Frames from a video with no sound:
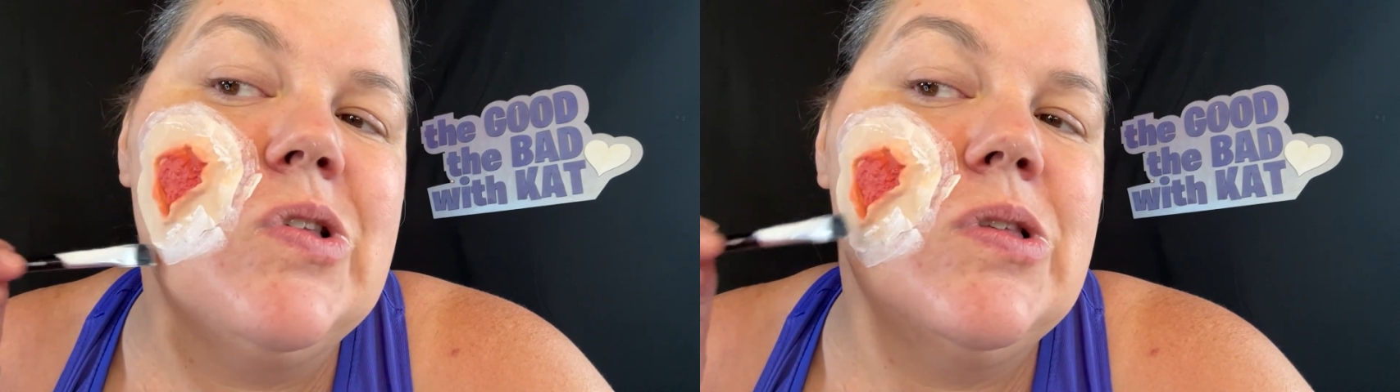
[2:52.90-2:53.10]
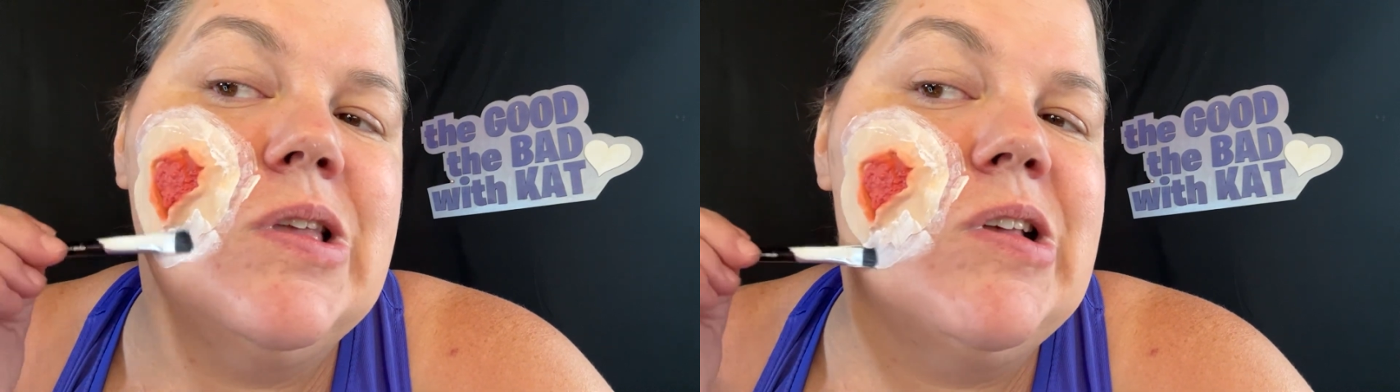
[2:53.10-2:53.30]

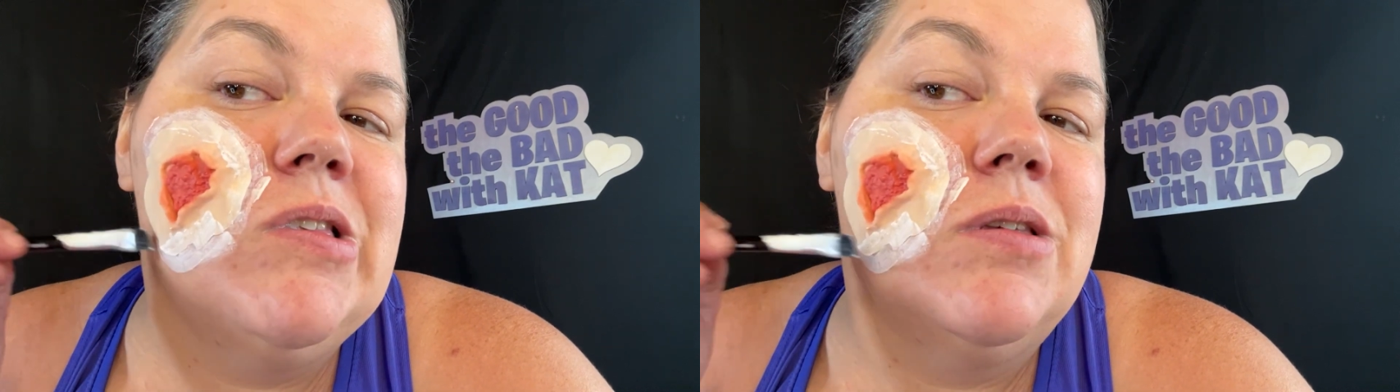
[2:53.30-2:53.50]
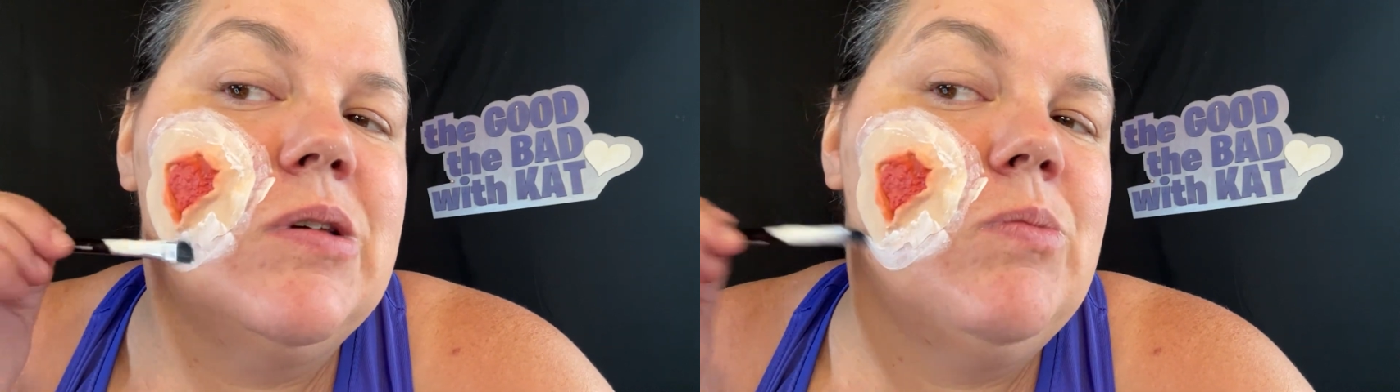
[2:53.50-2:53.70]

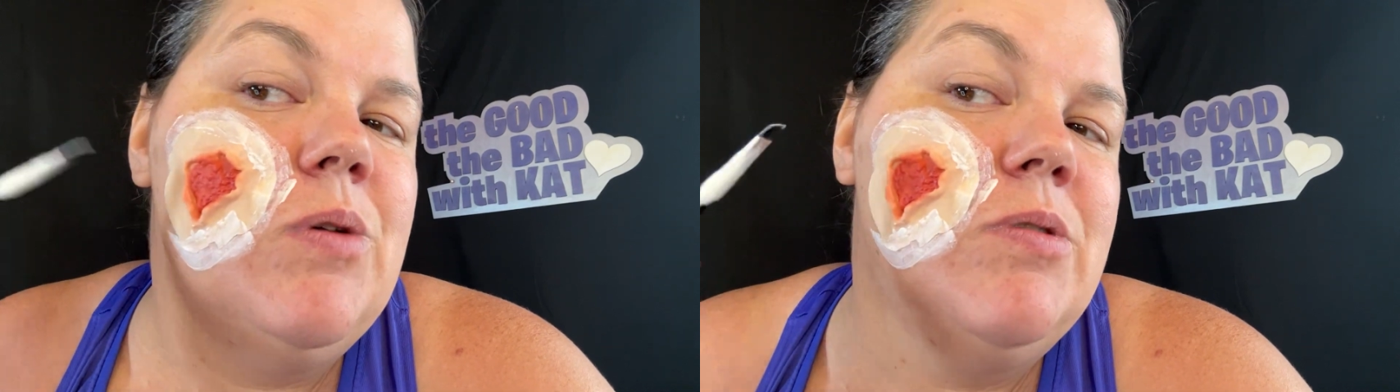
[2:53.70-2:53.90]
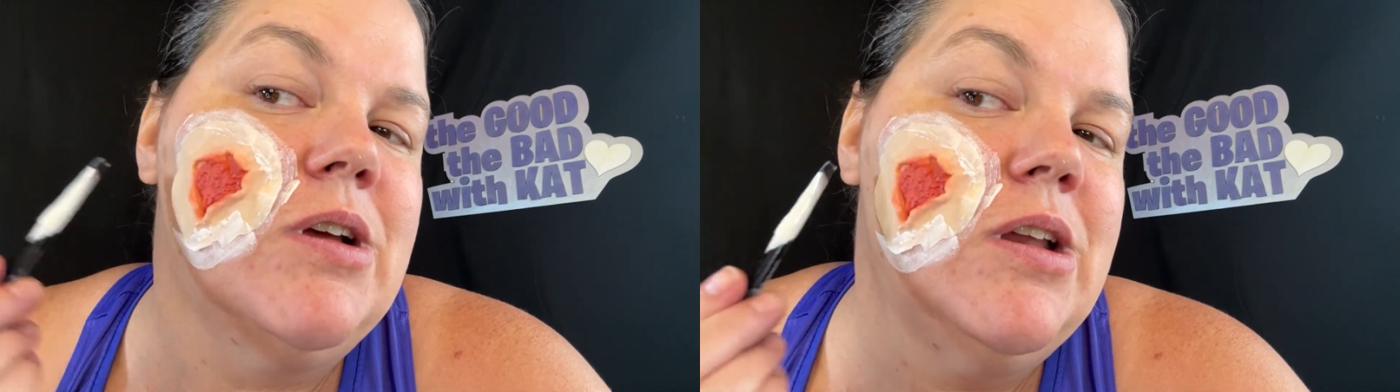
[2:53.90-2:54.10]
That's what
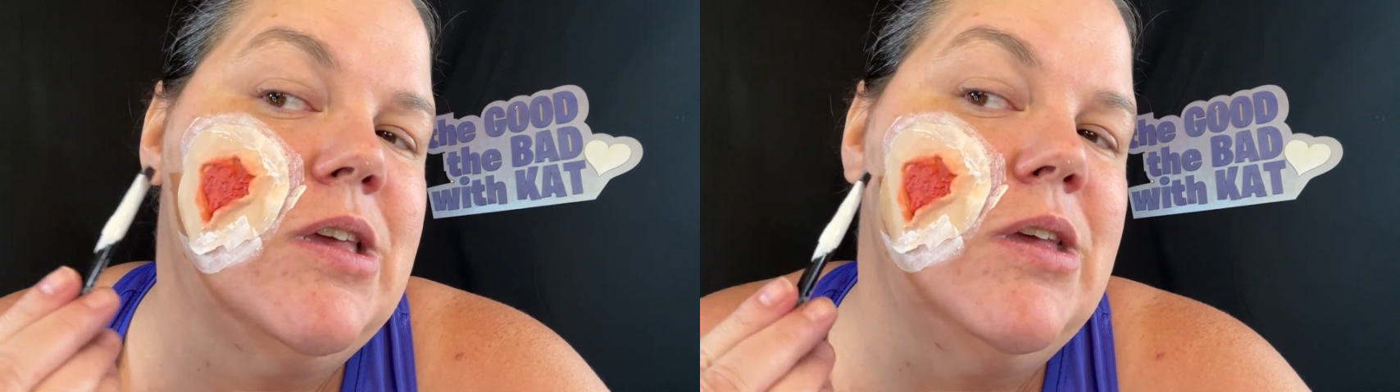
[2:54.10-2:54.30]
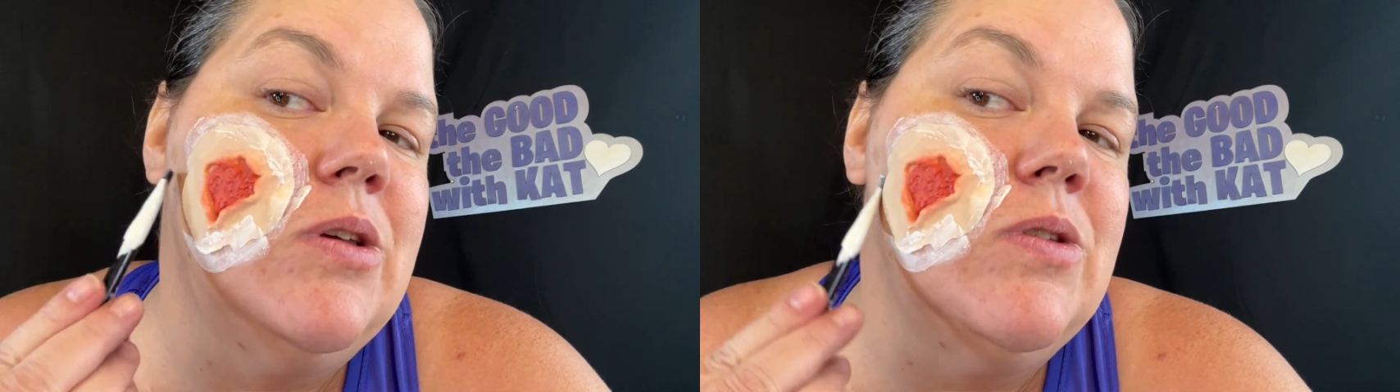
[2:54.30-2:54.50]
we're gonna
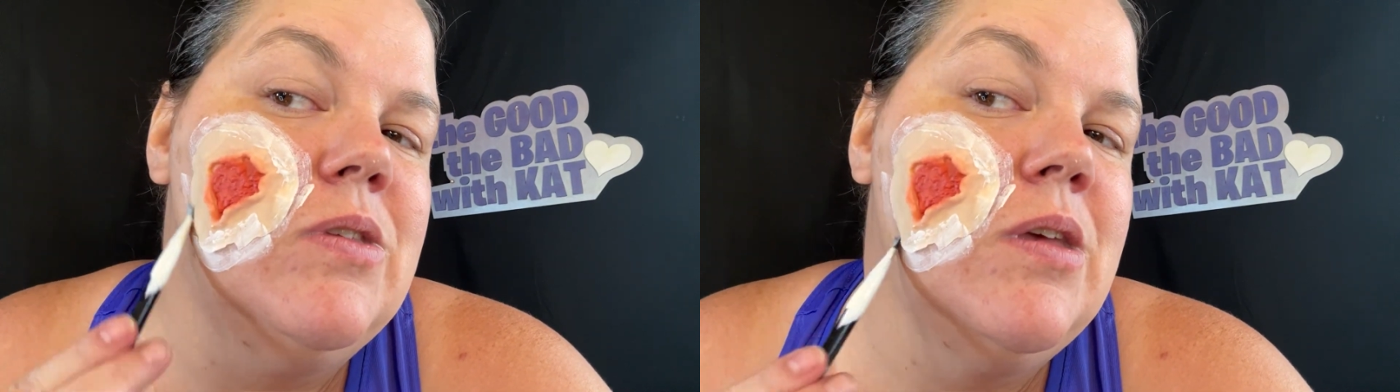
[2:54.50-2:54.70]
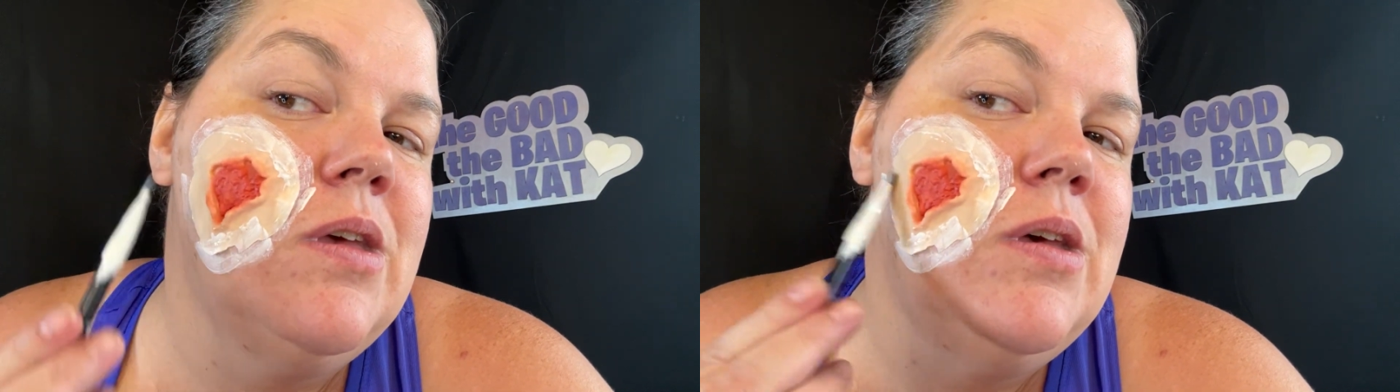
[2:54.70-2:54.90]
use
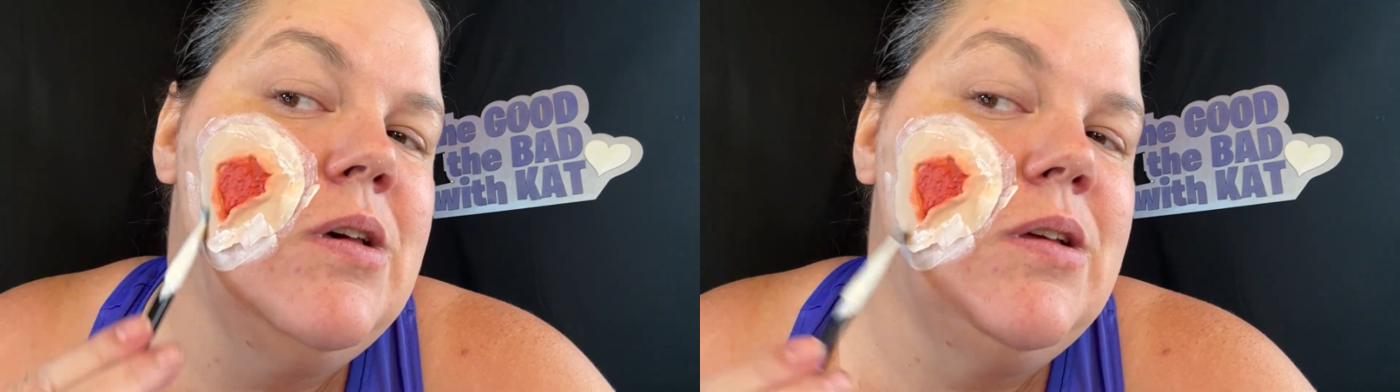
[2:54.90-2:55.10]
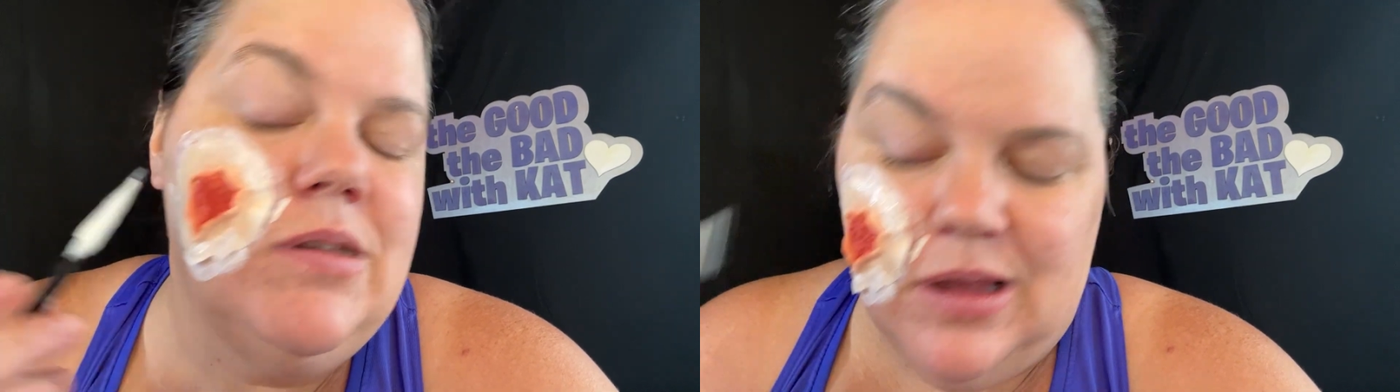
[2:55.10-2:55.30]

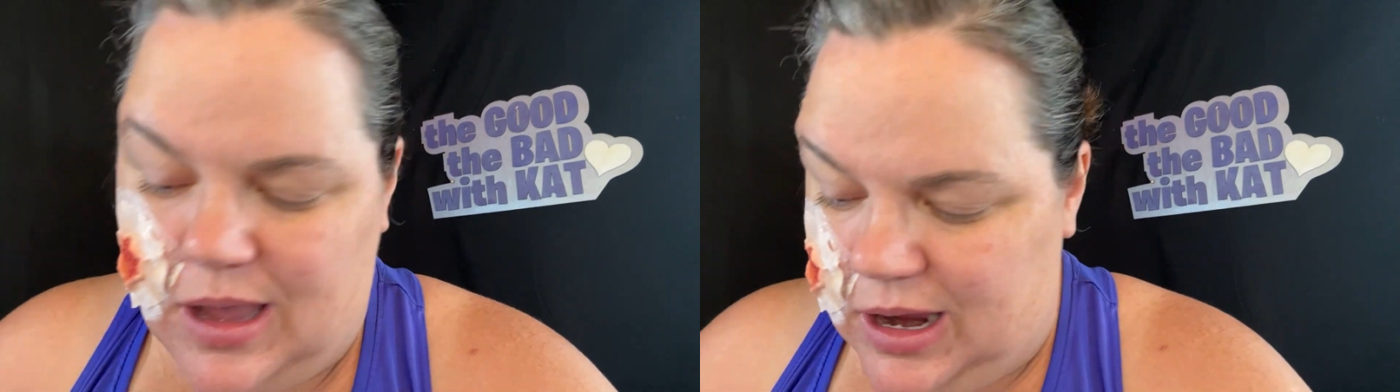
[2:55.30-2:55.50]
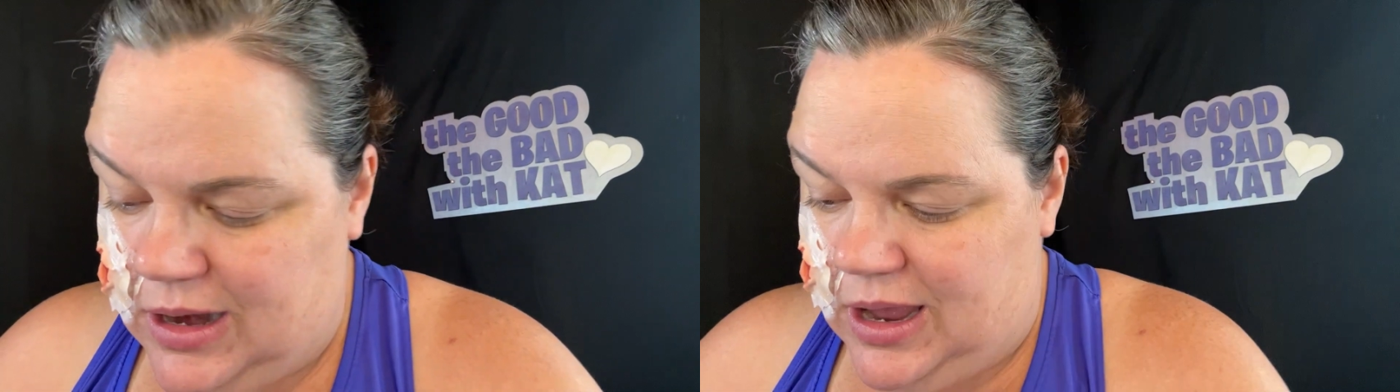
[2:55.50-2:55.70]
to
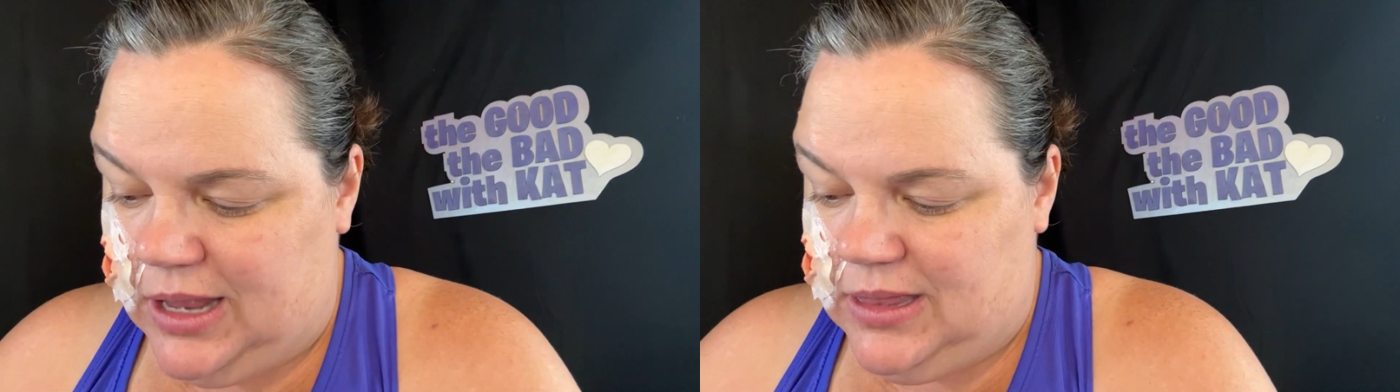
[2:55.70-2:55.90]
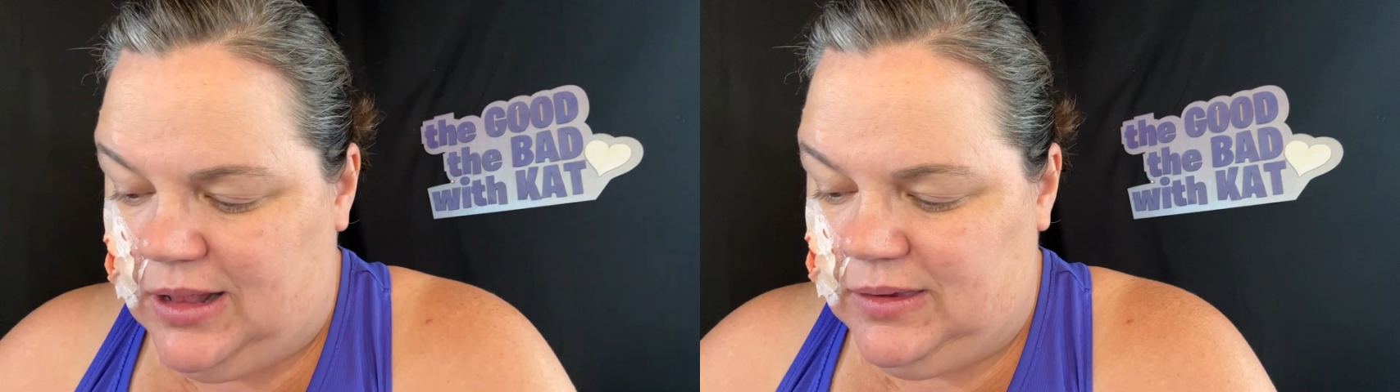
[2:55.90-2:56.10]
kind of
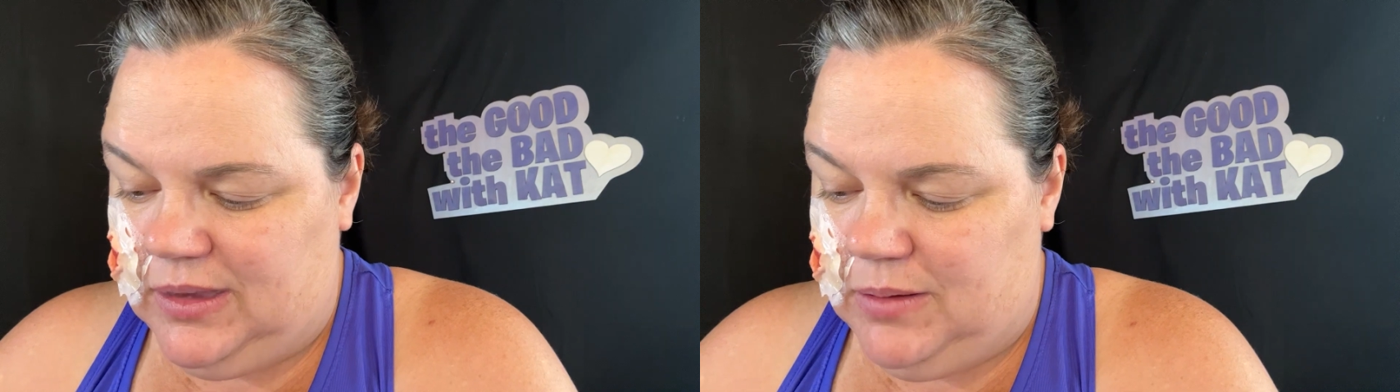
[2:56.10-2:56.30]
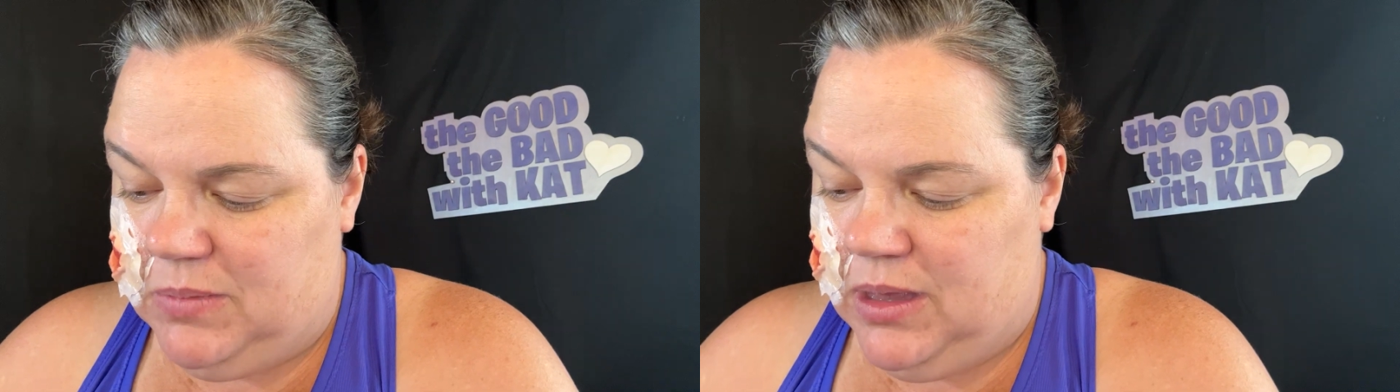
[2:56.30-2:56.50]
hide that
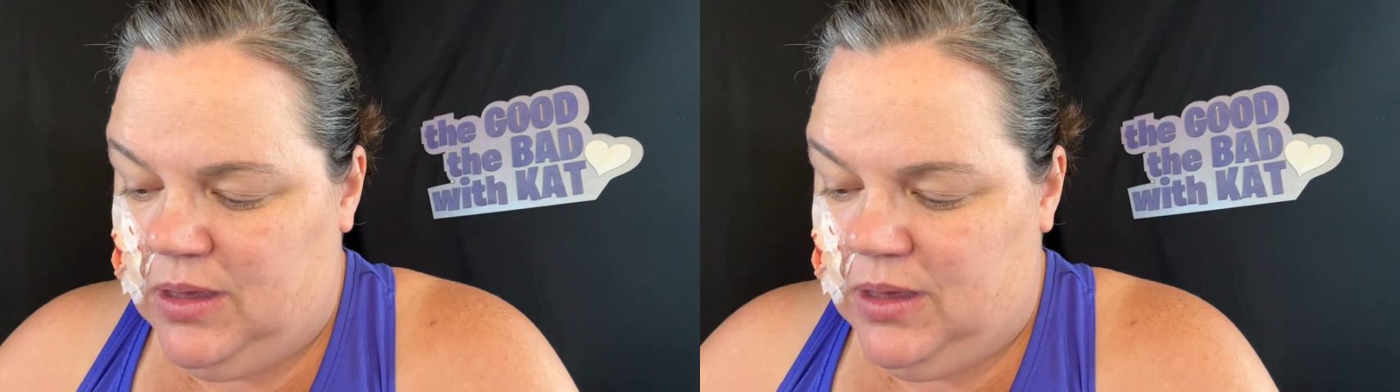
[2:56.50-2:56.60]
seam,